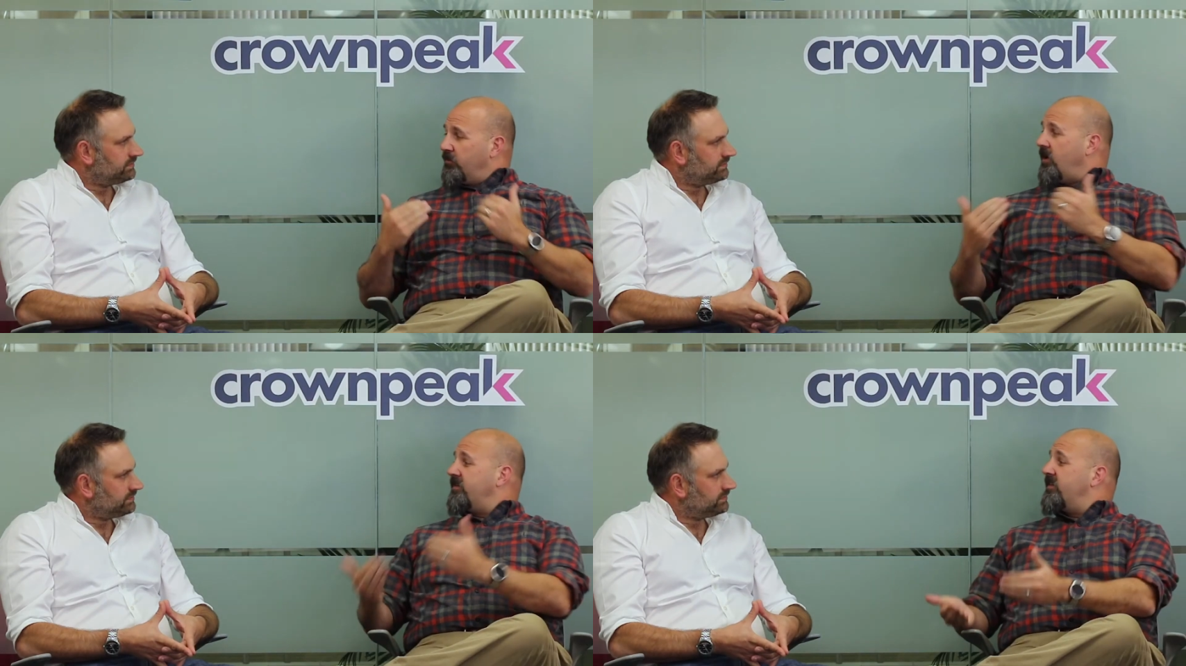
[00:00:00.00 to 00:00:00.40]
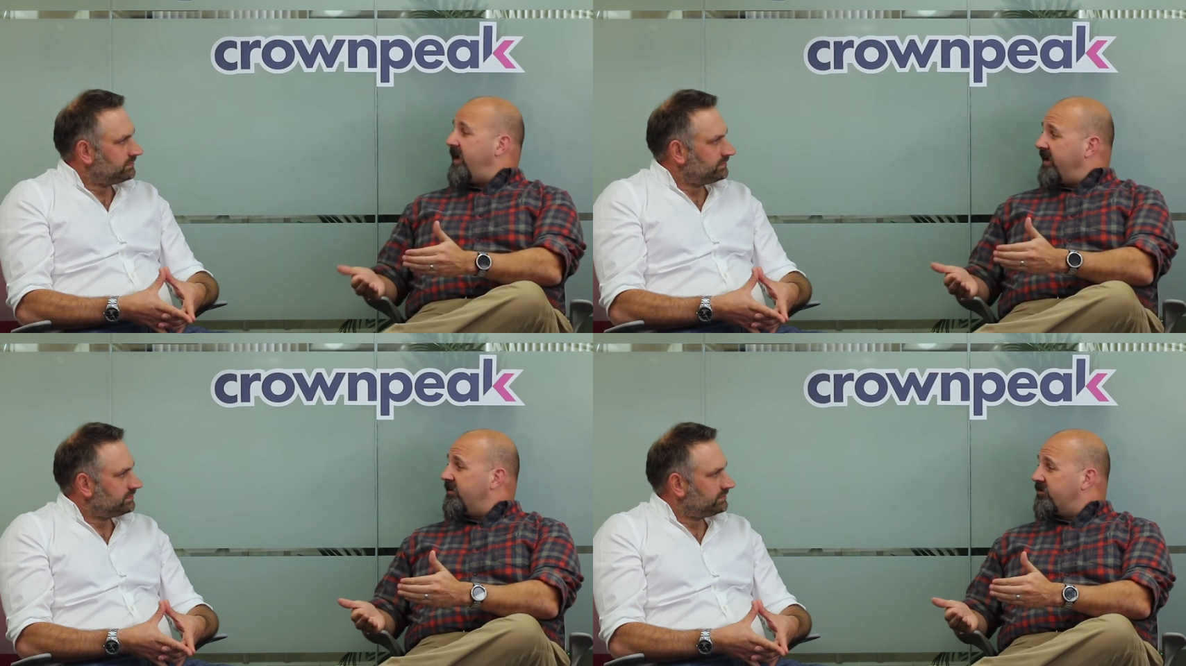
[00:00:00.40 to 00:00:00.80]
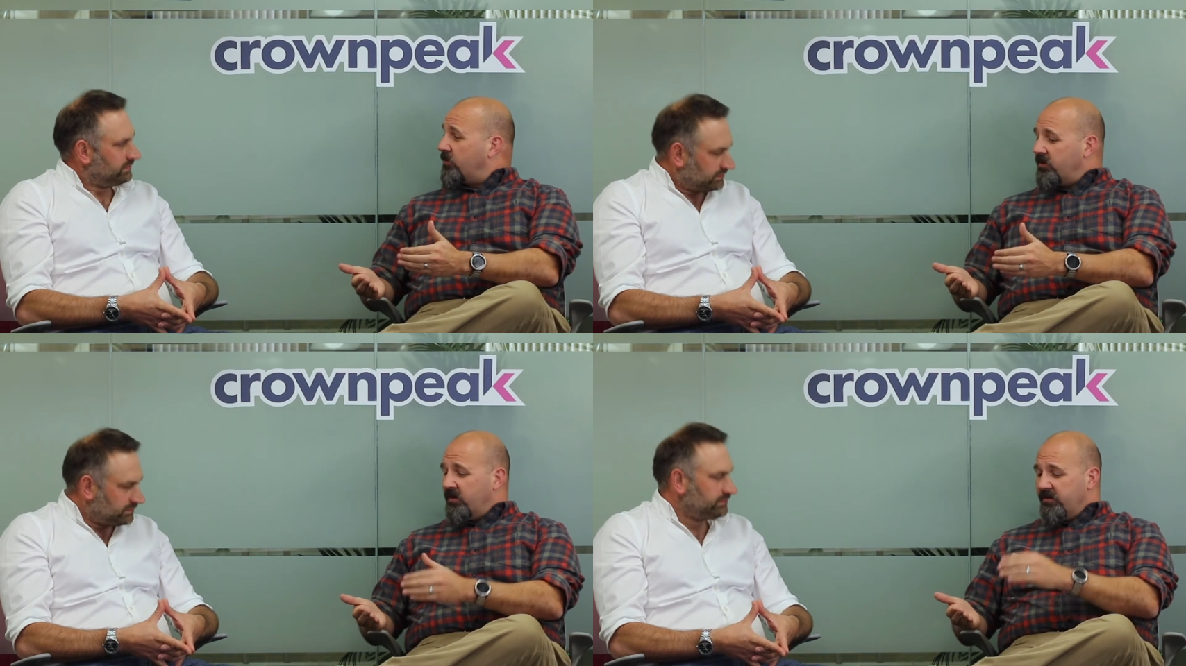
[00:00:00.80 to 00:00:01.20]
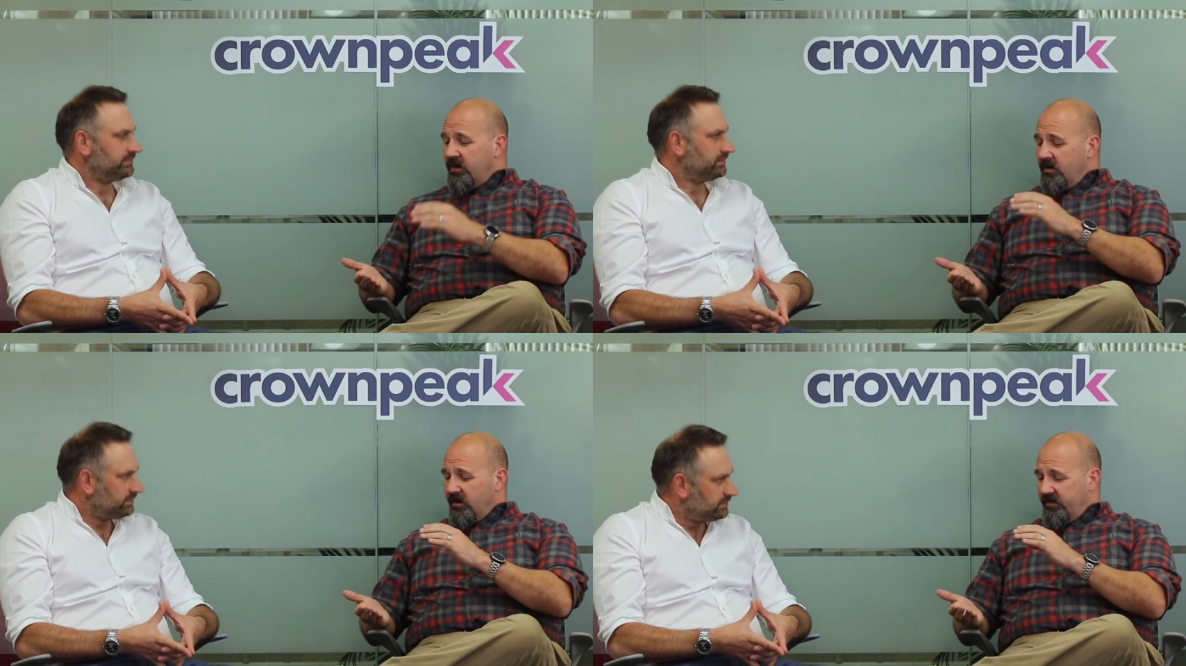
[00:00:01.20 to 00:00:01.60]
Speaker 1: brought to the headless world
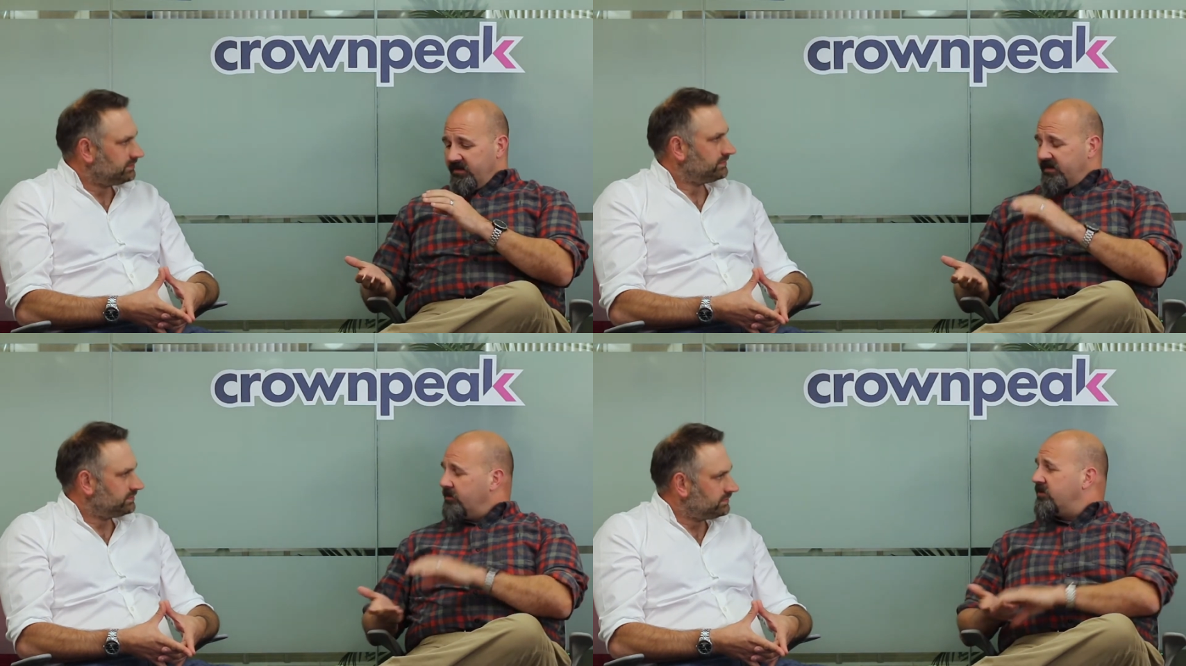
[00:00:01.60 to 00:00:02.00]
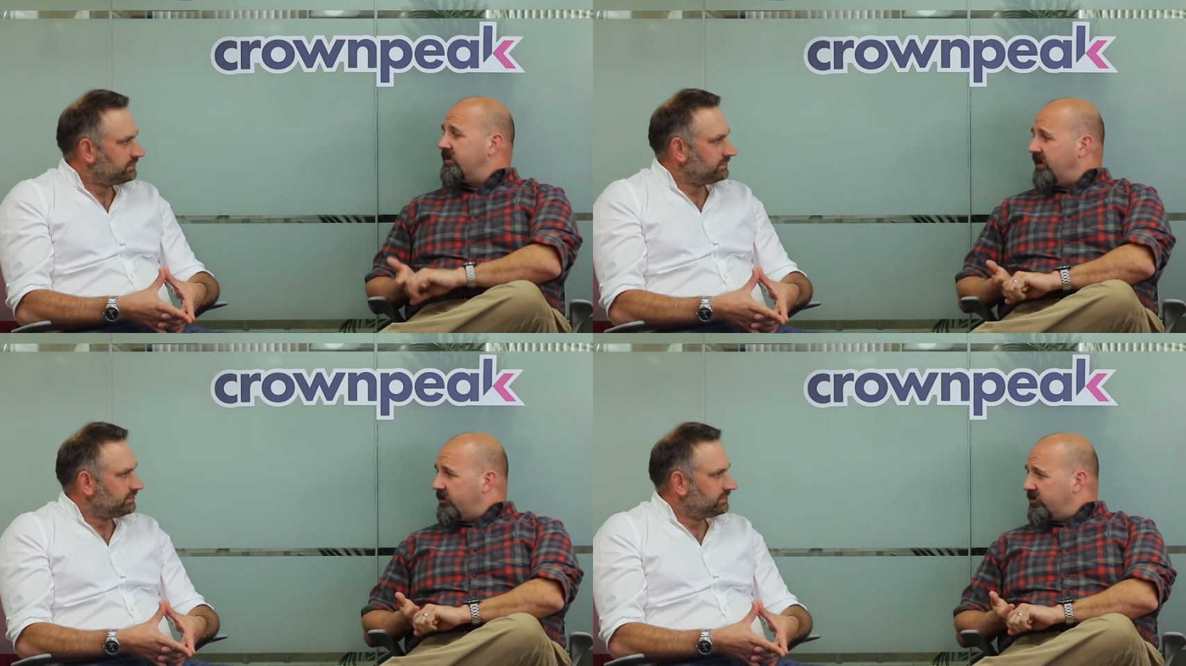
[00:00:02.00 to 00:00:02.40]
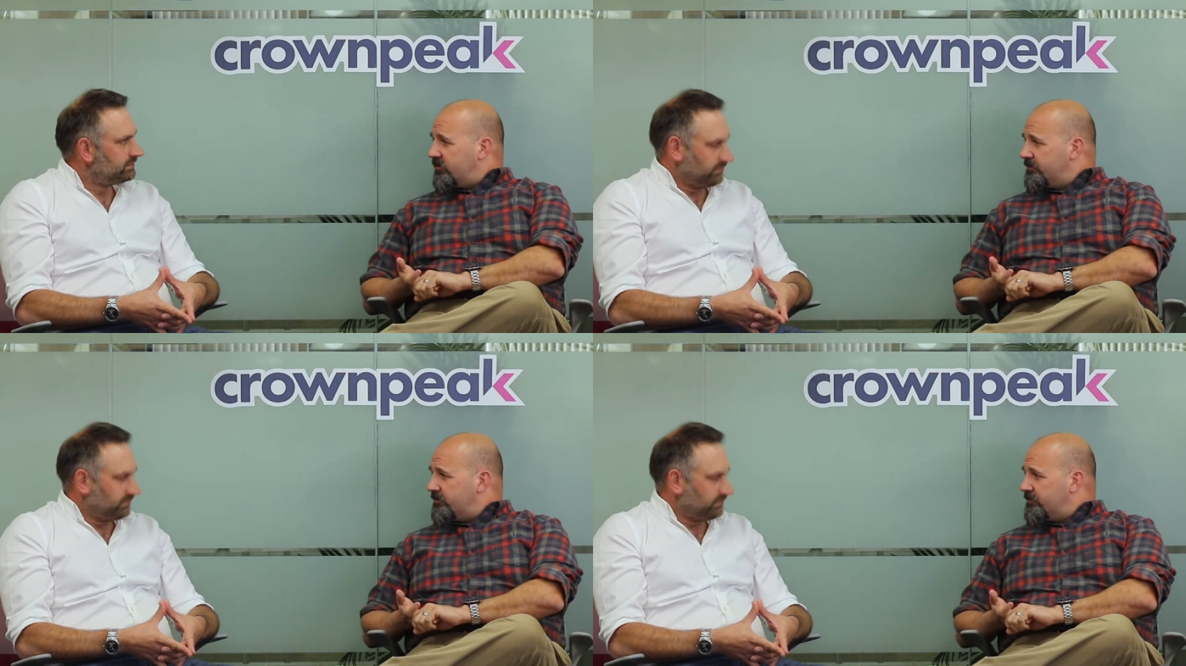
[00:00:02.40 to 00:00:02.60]
are things like multi language.